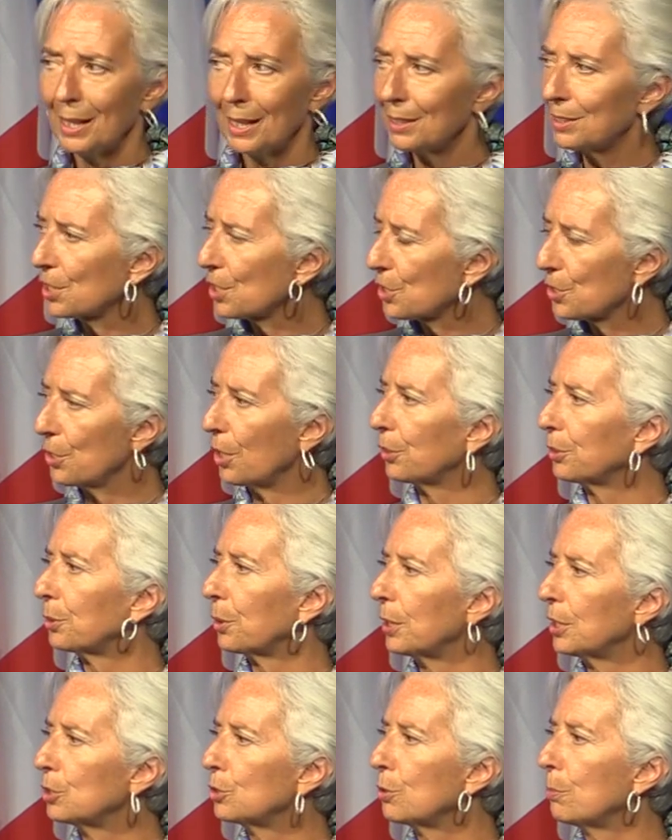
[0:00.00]
it is not
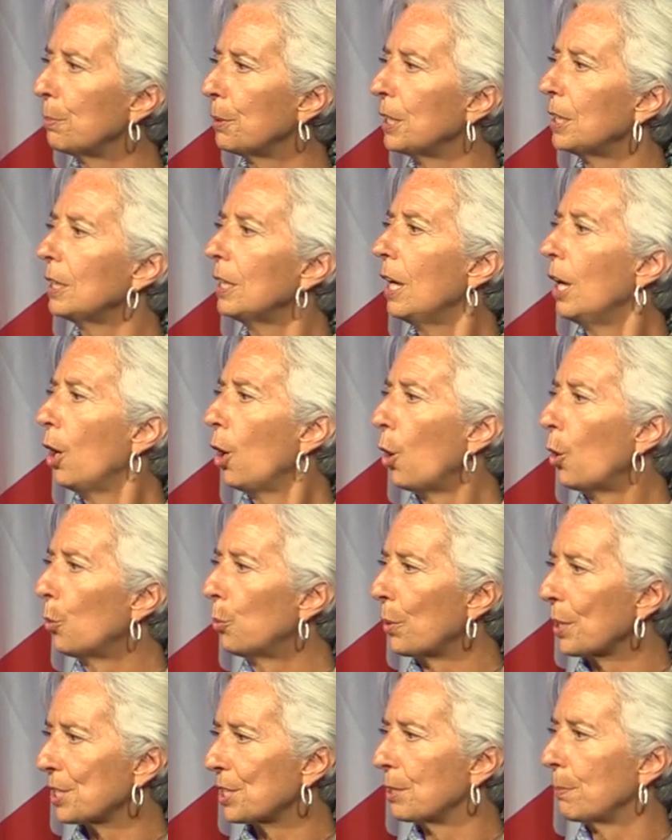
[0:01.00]
going to be a
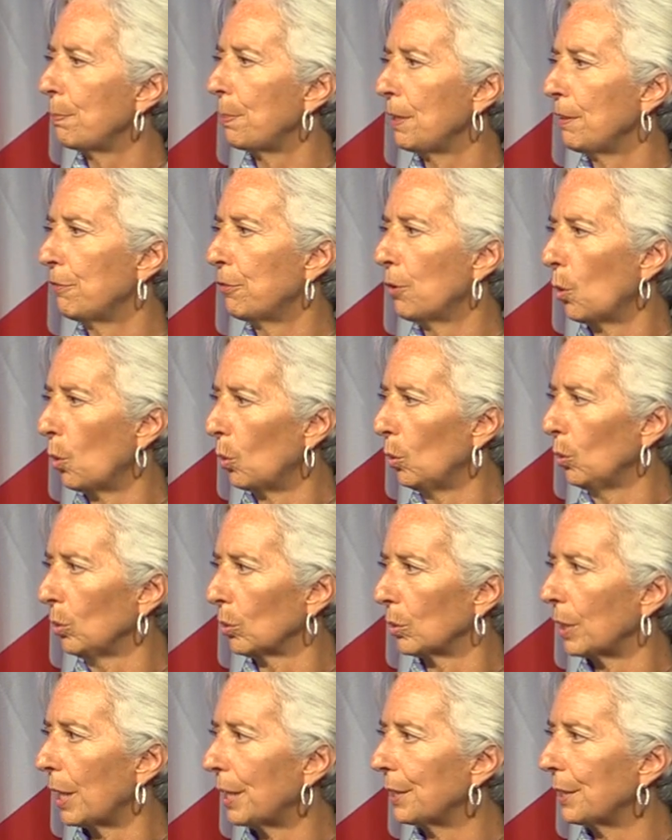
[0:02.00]
recipe for all,